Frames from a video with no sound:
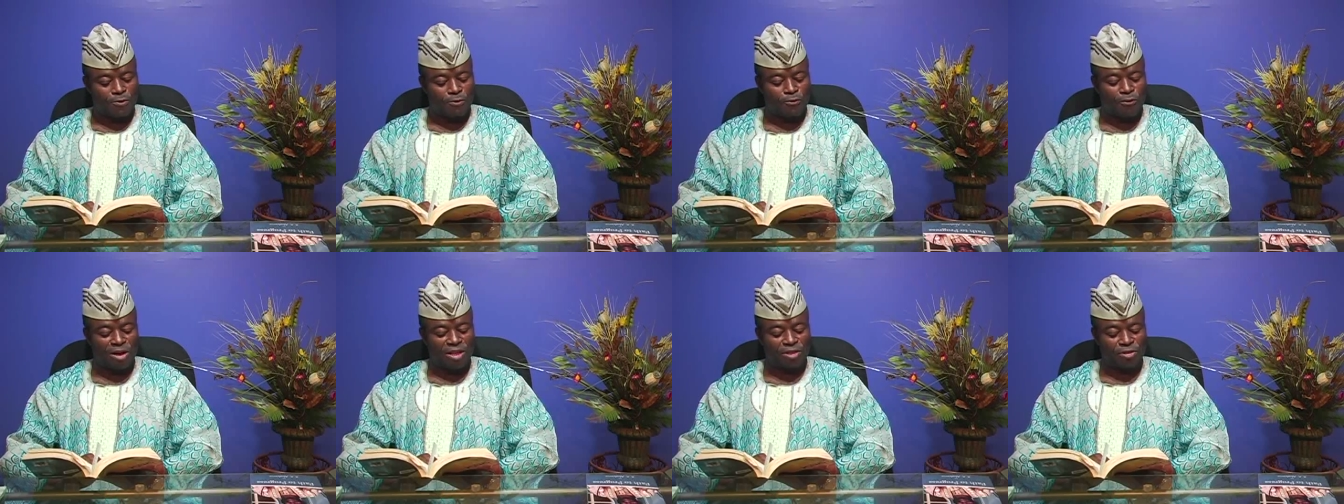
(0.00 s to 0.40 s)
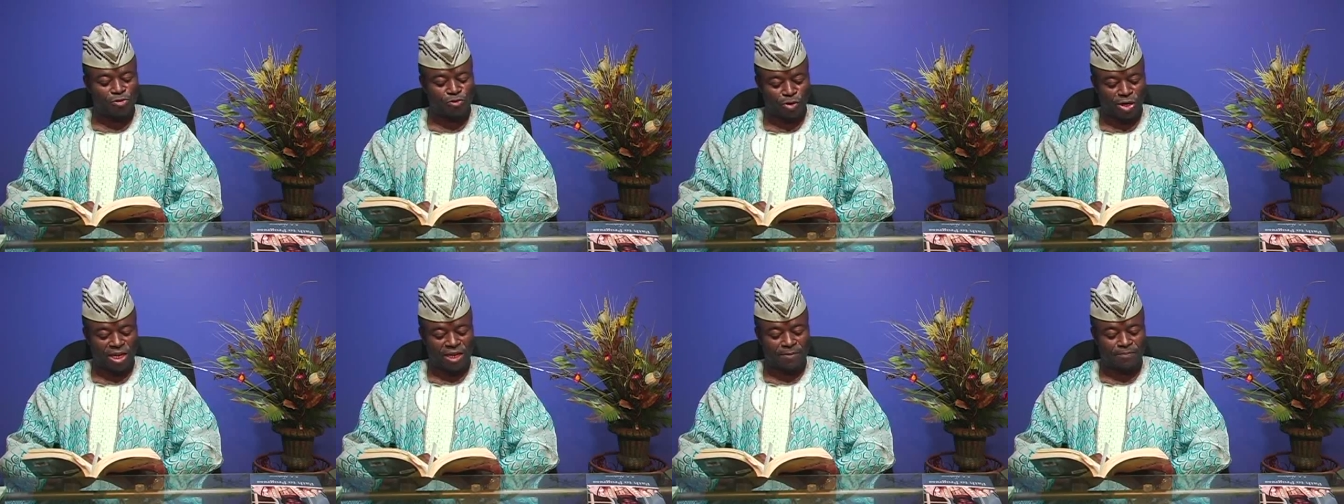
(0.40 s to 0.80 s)
We
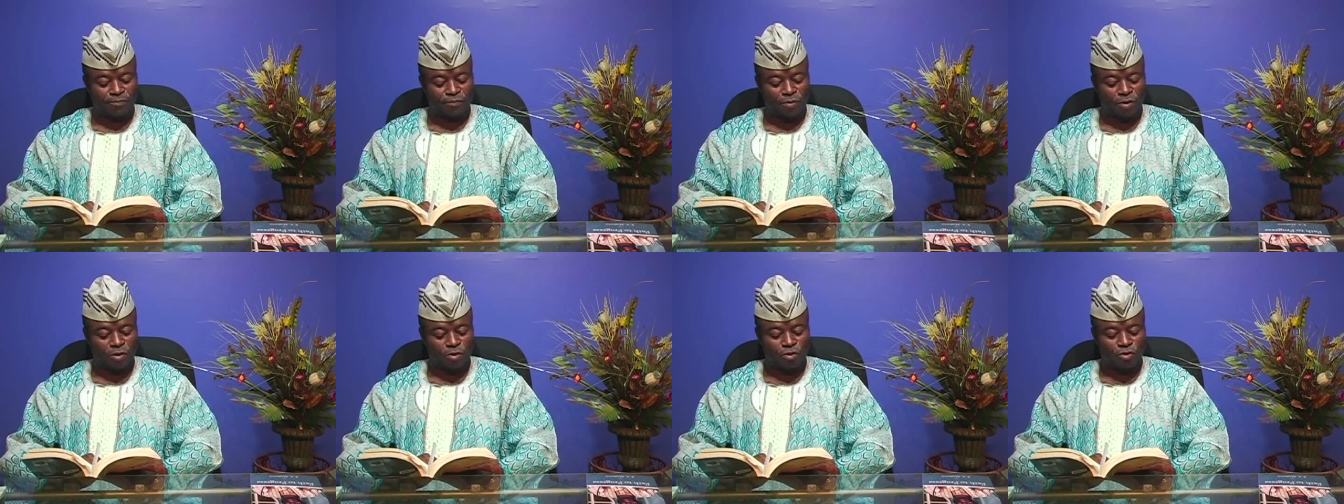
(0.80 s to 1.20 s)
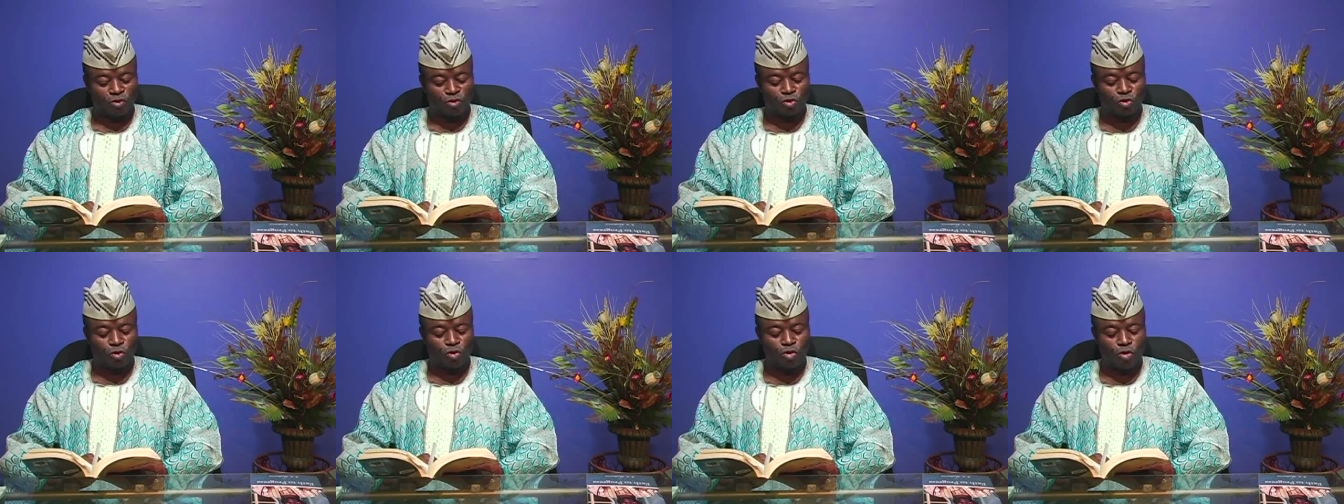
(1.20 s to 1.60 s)
dream
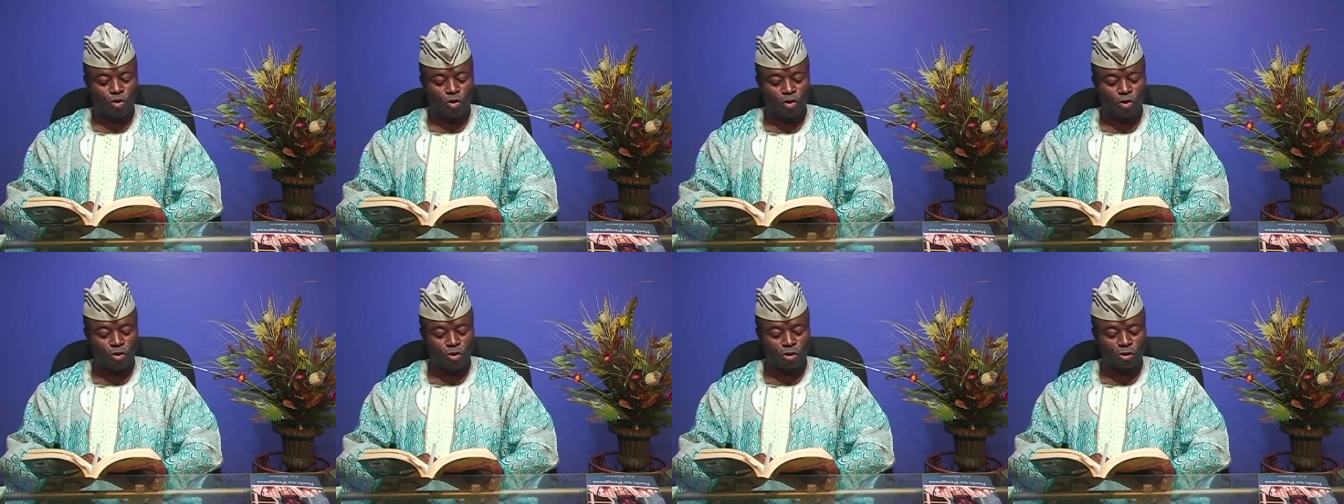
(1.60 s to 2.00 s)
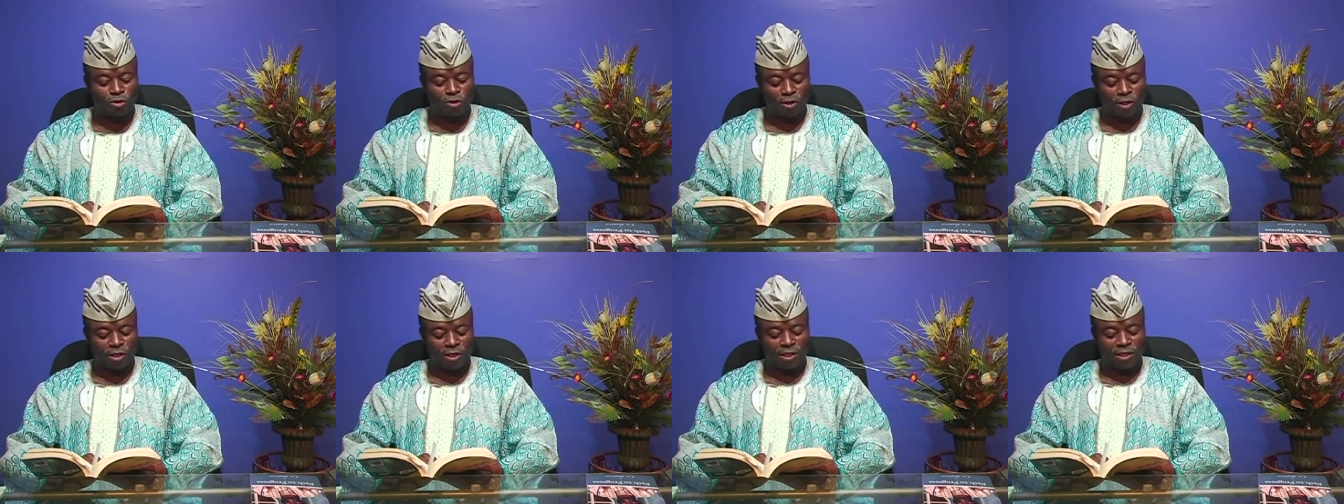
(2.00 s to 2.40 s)
to
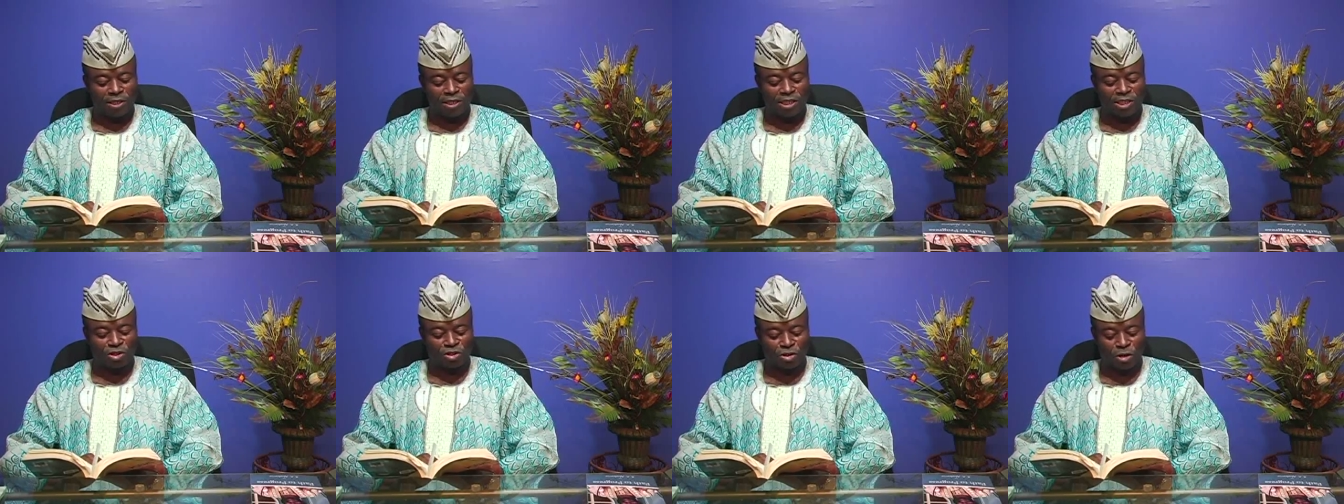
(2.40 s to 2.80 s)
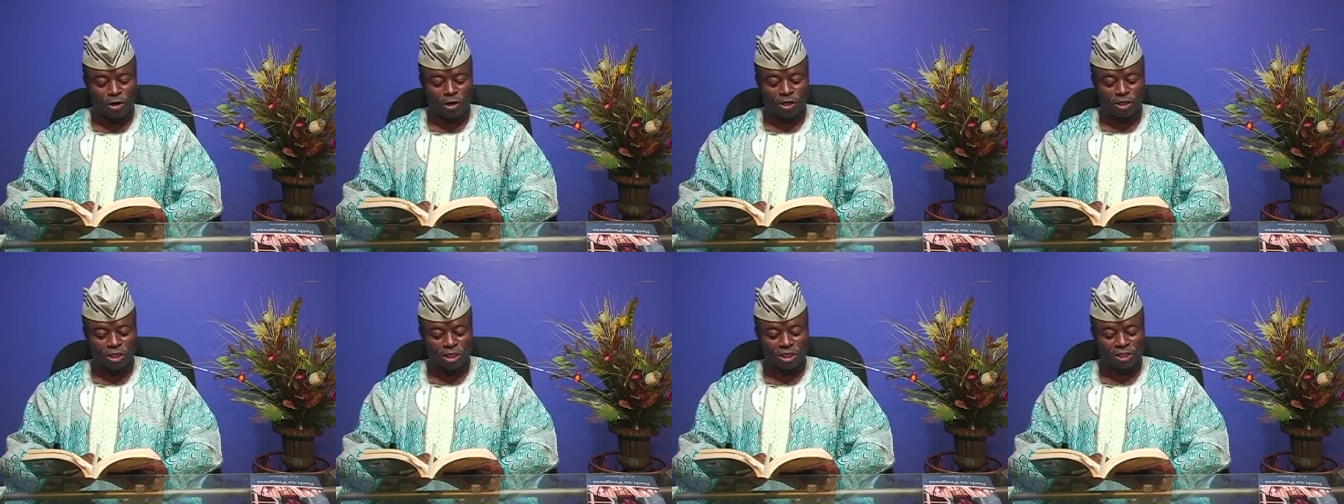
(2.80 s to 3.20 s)
hold the
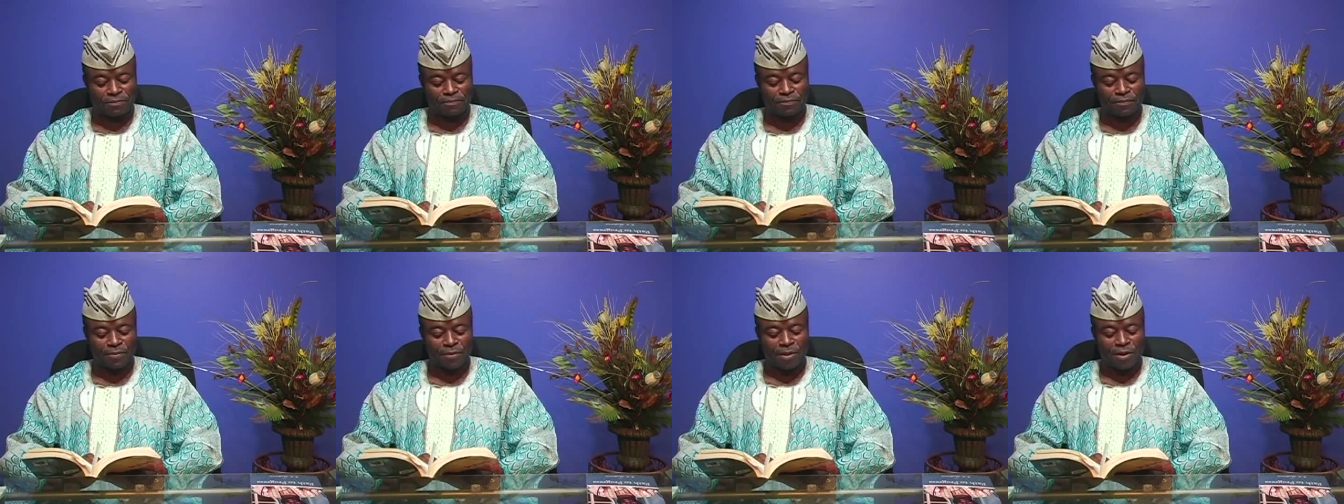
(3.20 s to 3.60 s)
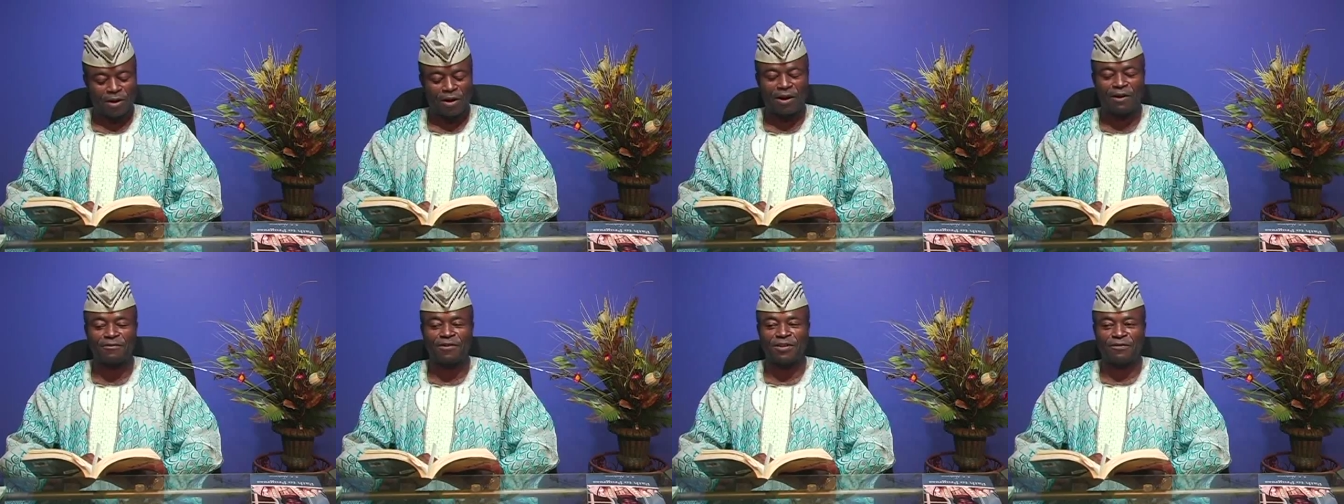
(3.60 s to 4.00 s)
torch
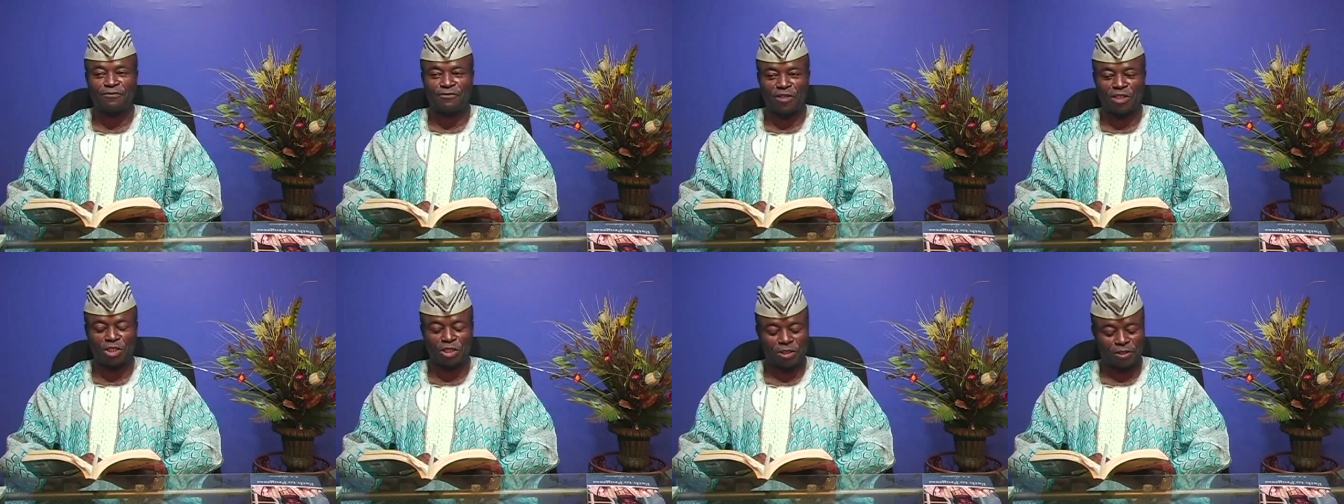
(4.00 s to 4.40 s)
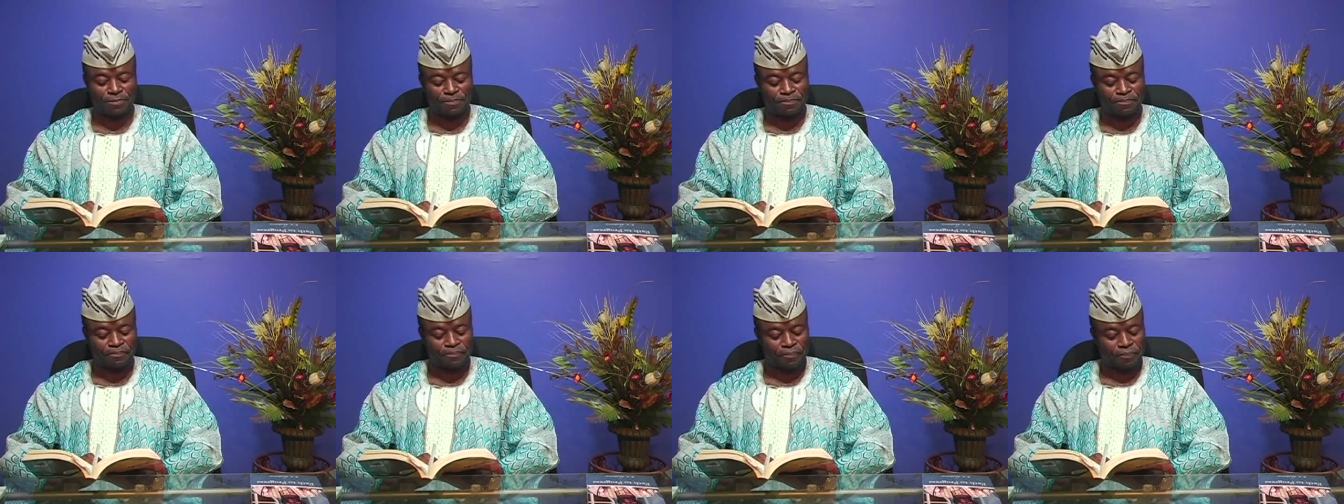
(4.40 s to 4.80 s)
of the vision.